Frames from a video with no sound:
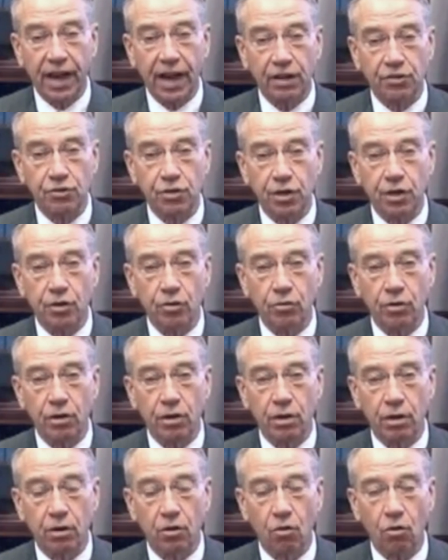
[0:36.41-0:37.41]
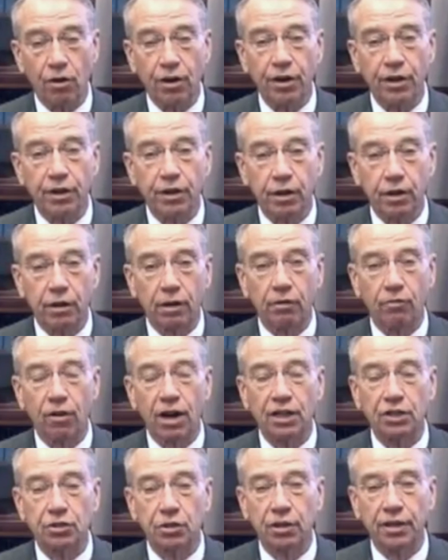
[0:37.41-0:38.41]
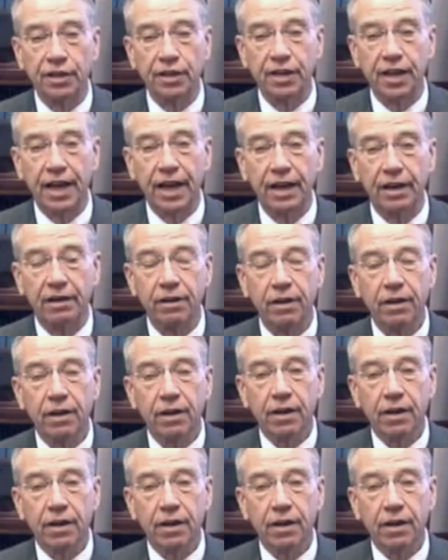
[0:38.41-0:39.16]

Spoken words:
executed according to congressional intent